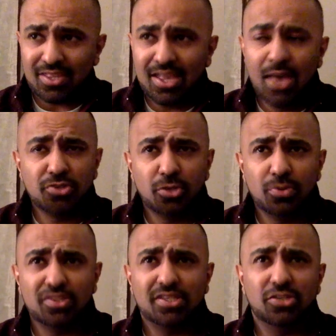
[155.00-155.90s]
I was
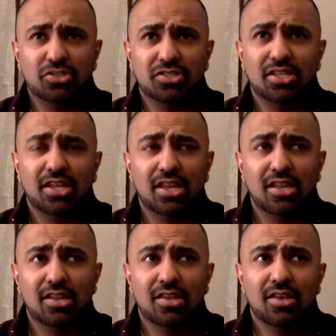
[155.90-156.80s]
always interested
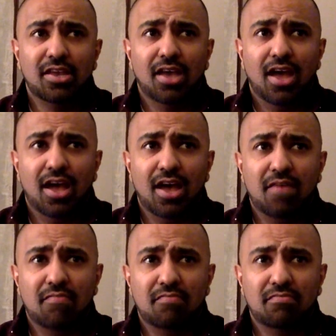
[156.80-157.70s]
in,
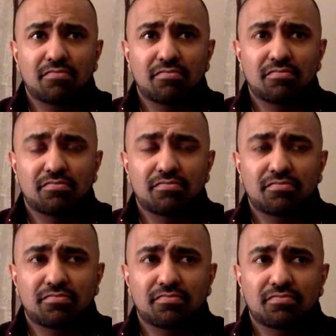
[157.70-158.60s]
um,
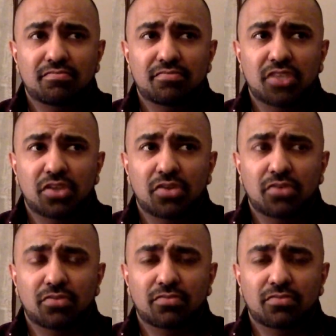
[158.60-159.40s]
you know,